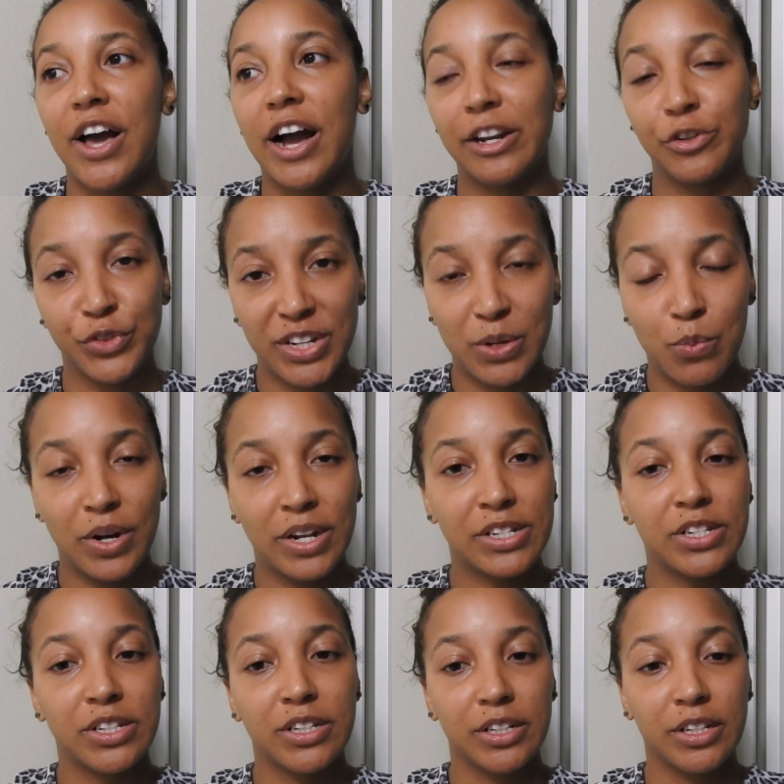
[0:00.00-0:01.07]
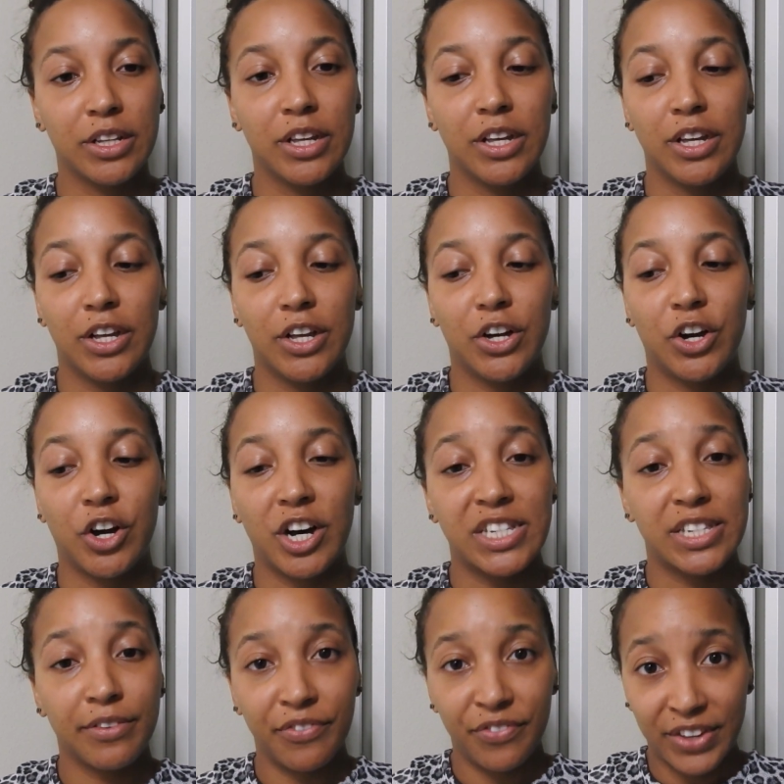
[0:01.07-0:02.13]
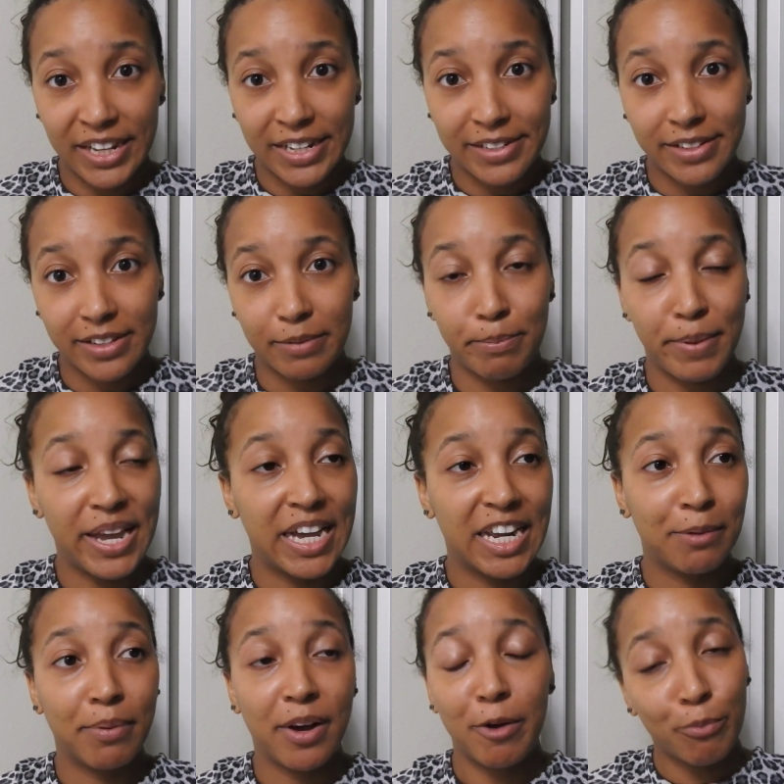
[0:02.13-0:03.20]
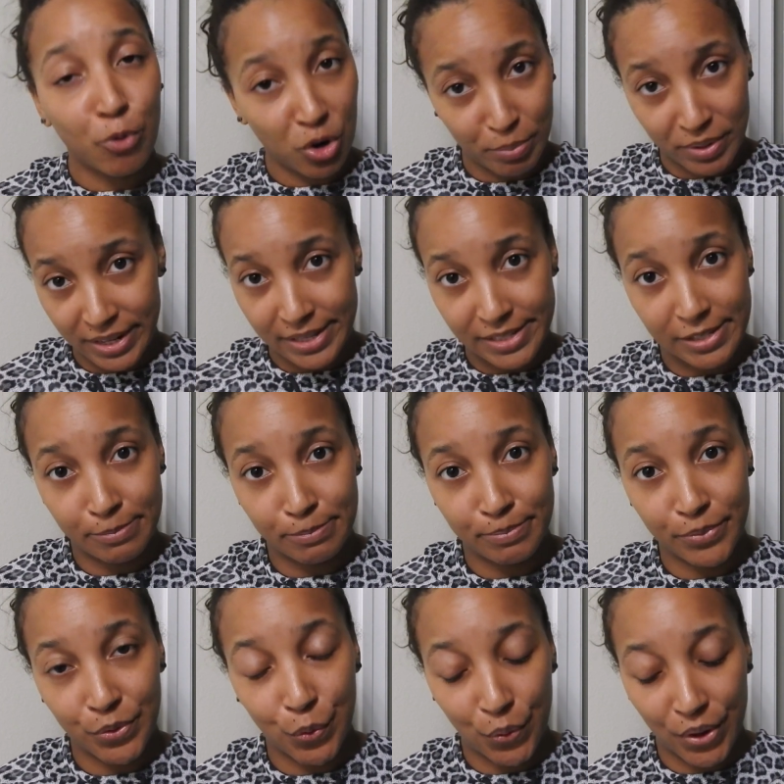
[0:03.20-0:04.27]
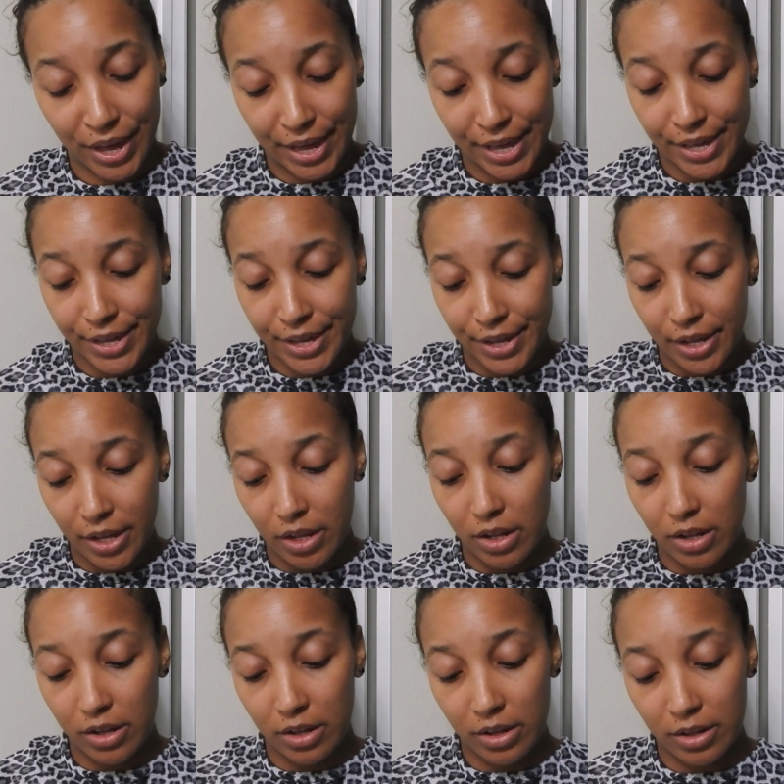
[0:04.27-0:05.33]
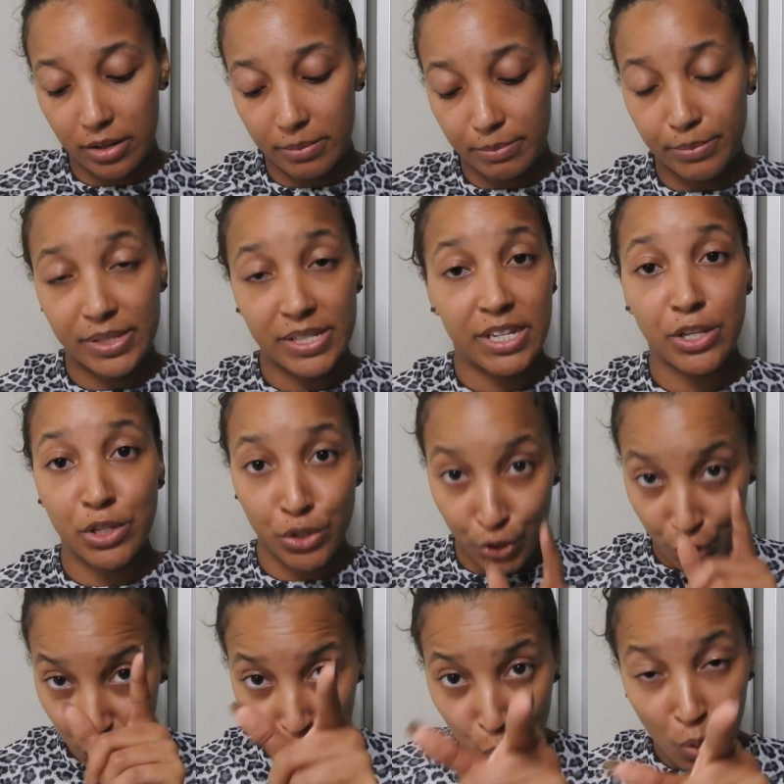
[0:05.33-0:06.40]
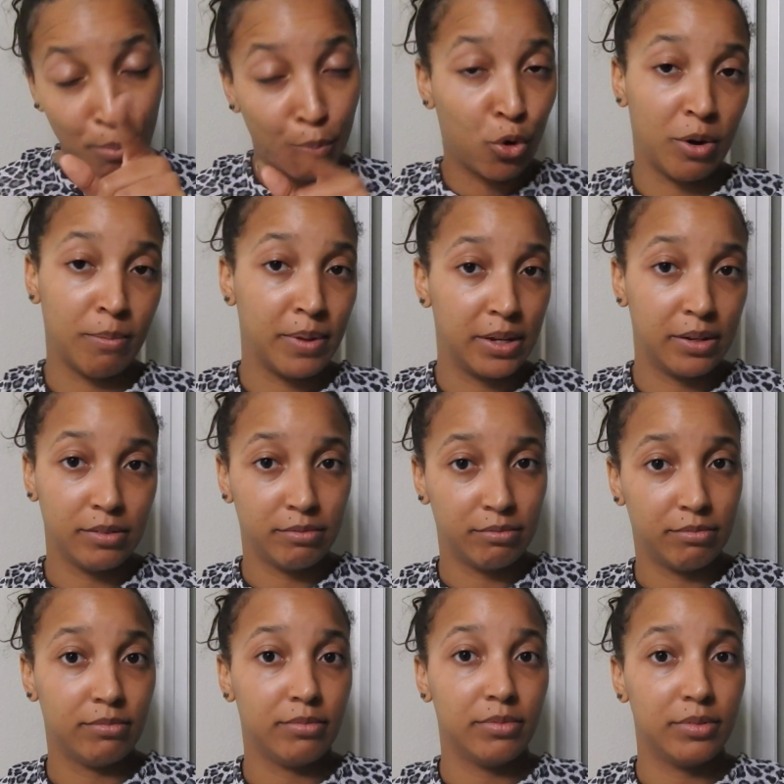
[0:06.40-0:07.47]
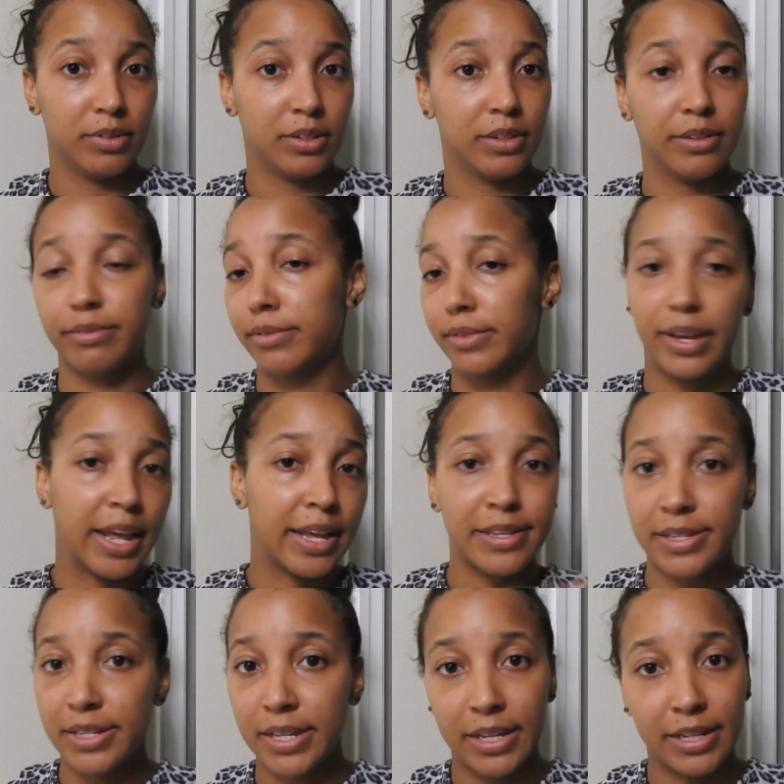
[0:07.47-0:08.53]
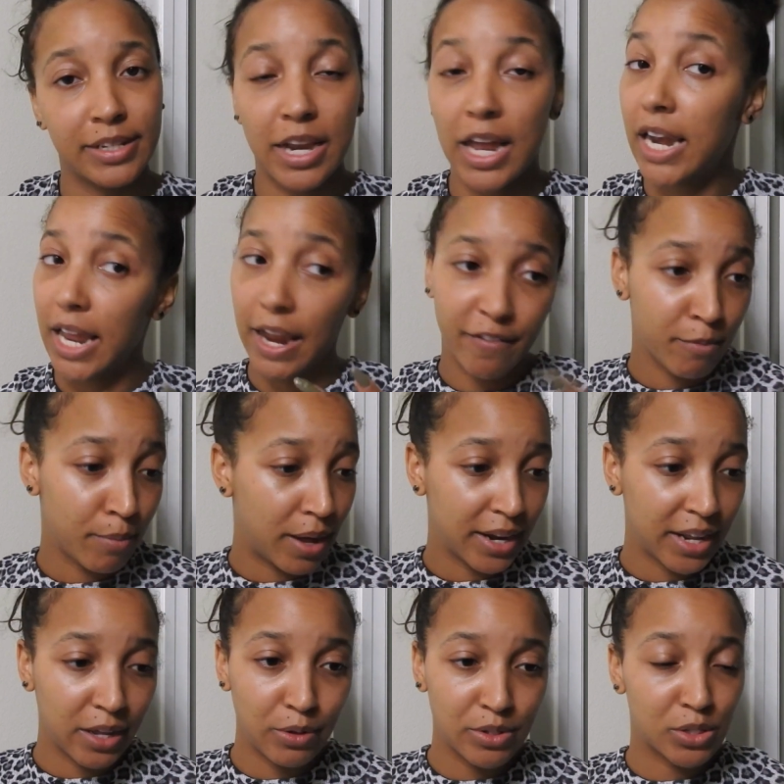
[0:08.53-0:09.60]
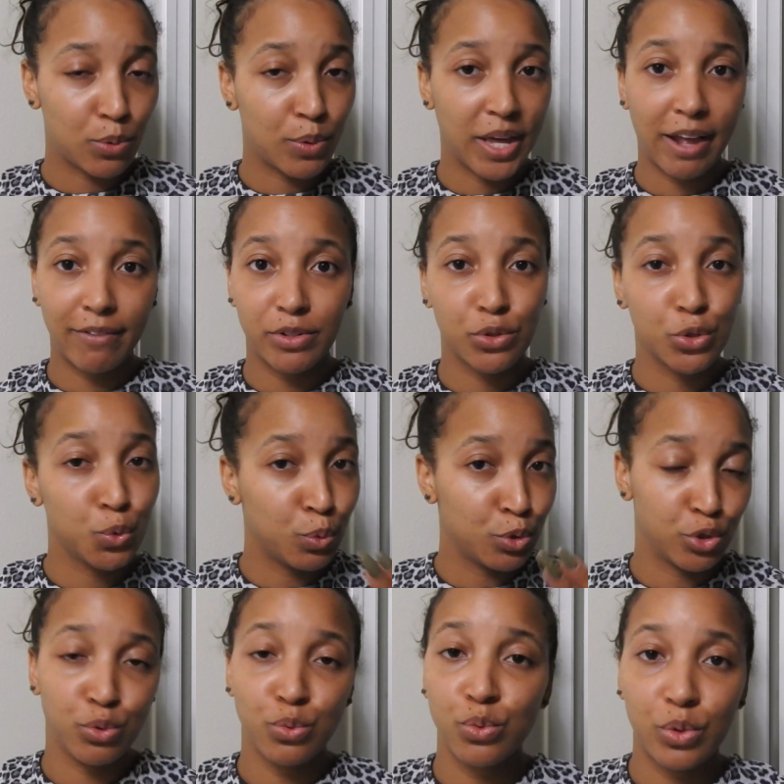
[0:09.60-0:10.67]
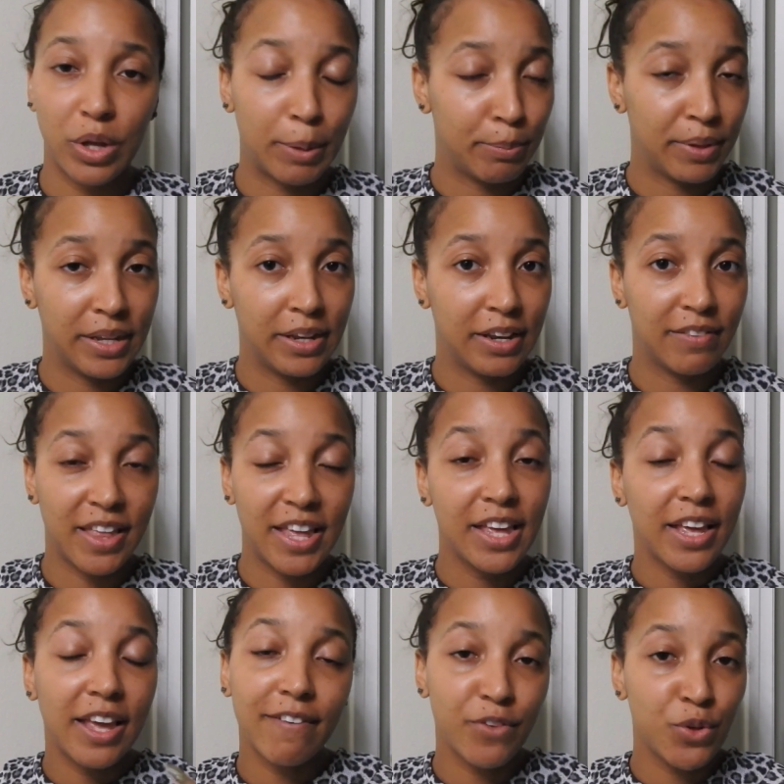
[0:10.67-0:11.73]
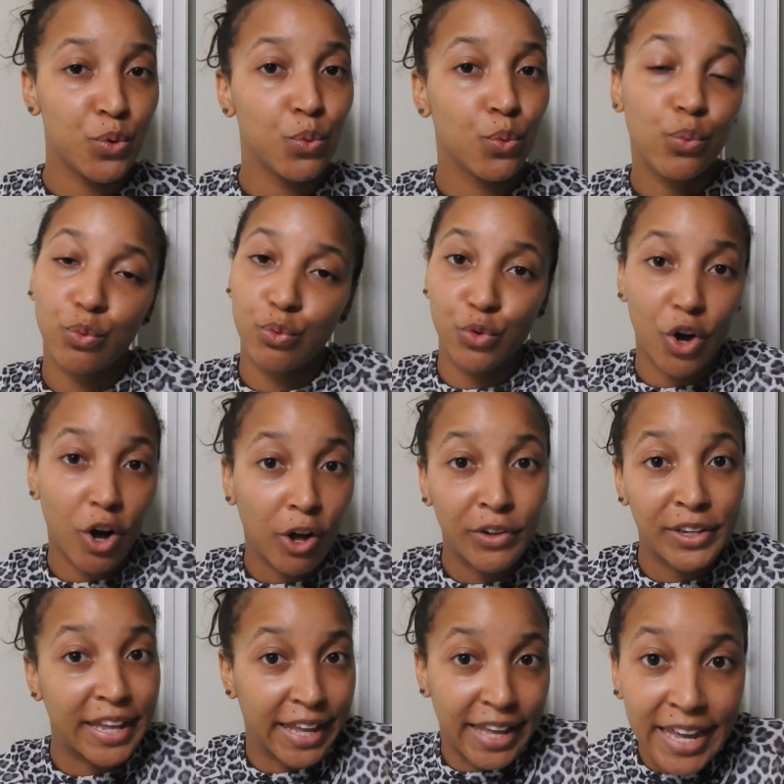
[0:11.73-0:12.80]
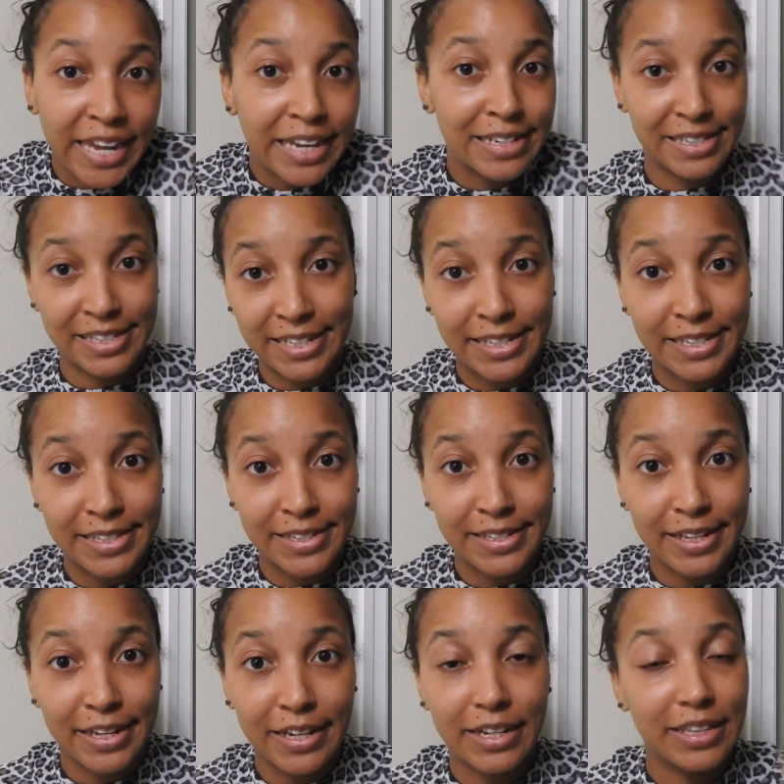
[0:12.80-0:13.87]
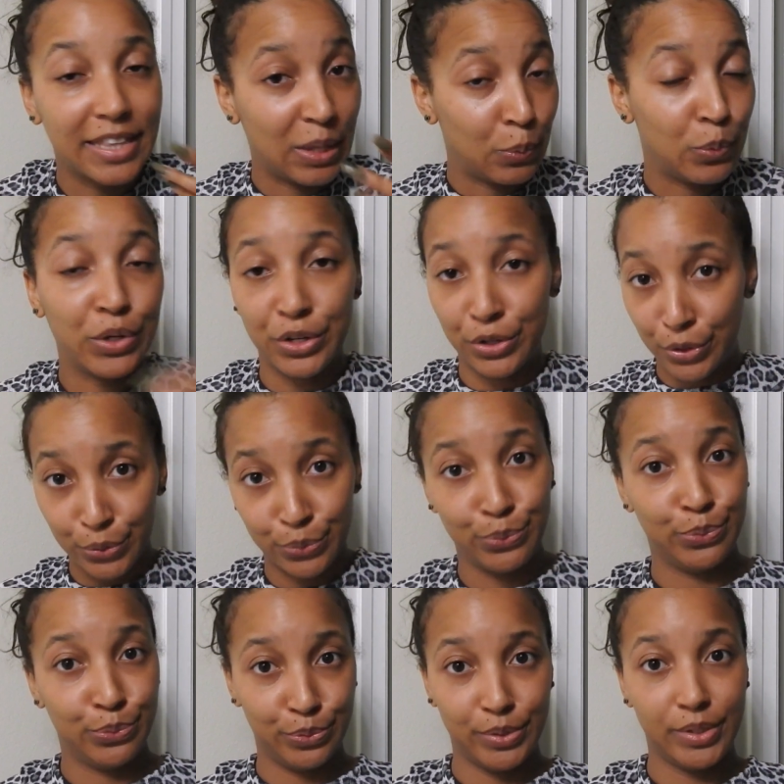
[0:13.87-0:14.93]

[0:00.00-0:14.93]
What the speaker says: Andrea wanted to cause a fit, make it about Mormonism, okay? Sis, you a Mormon. That's it. Not everybody else don't have to do what you. I mean, if you called ahead, sis, they would have knew.